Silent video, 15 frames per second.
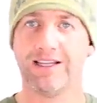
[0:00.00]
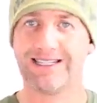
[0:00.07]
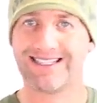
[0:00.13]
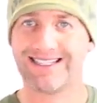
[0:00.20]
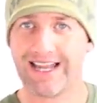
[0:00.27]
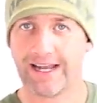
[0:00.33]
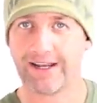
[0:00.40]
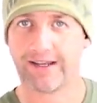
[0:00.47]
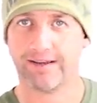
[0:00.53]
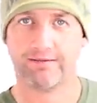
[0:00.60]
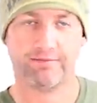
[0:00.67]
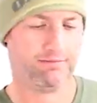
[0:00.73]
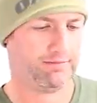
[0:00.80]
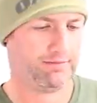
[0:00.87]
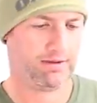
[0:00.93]
Stunning.
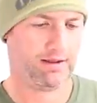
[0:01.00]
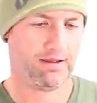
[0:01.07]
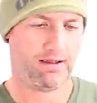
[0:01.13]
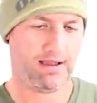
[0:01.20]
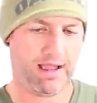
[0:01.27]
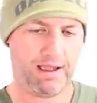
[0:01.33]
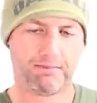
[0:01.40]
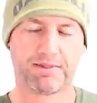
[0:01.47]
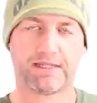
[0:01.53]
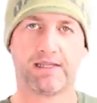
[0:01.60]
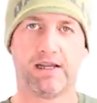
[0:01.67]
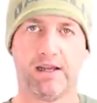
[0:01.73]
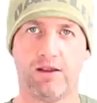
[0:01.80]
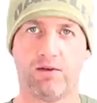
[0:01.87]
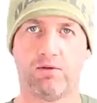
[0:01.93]

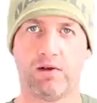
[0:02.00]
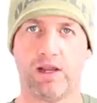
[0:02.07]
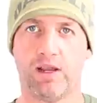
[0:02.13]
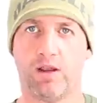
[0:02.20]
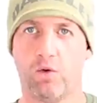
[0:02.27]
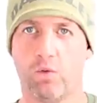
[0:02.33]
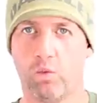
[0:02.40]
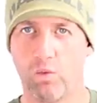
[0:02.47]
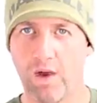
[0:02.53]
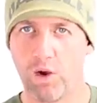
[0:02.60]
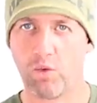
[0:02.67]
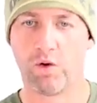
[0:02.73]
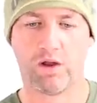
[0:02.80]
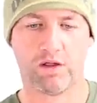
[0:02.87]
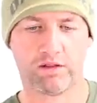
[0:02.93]
Absolutely
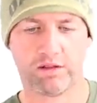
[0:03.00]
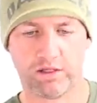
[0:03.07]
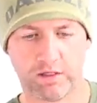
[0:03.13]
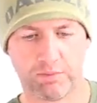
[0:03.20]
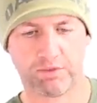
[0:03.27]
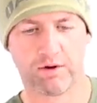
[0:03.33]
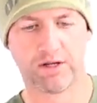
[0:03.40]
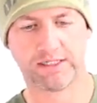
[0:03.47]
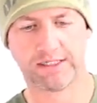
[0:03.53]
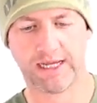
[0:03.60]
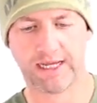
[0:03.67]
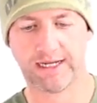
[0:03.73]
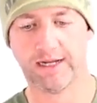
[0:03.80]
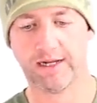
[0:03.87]
well worth the price tag.